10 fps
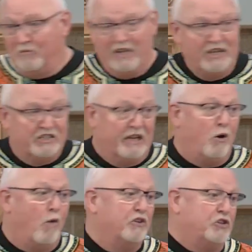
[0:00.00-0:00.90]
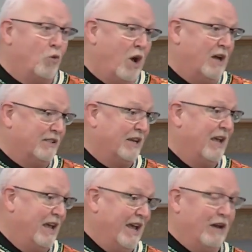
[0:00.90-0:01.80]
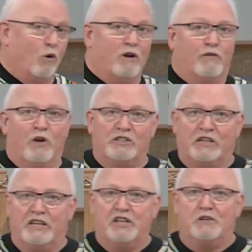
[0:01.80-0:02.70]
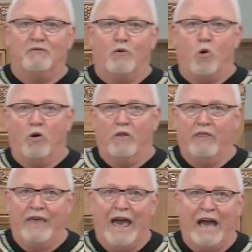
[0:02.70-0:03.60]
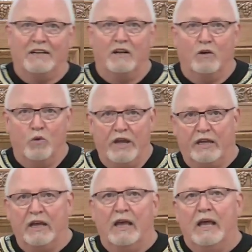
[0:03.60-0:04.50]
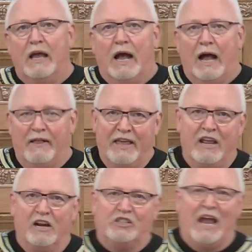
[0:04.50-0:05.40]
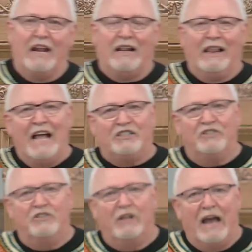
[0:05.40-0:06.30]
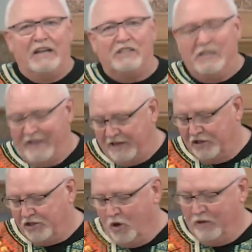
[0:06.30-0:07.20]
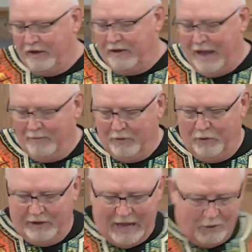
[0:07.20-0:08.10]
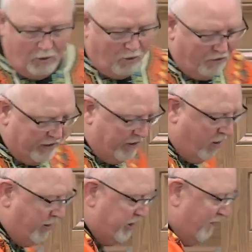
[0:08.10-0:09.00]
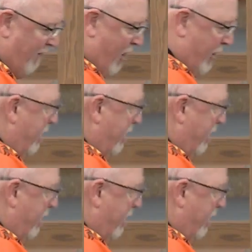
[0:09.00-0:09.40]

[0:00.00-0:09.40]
things getting over to us in order for us to teach them for that week. The English side classes, I just did that to show that I'm really not going over there on a safari